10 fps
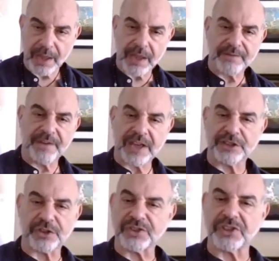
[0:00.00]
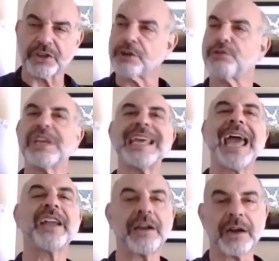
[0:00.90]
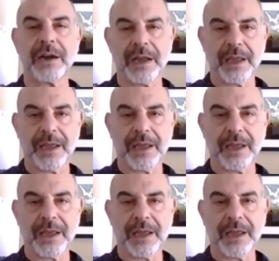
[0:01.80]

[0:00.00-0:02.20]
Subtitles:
adventures, the creator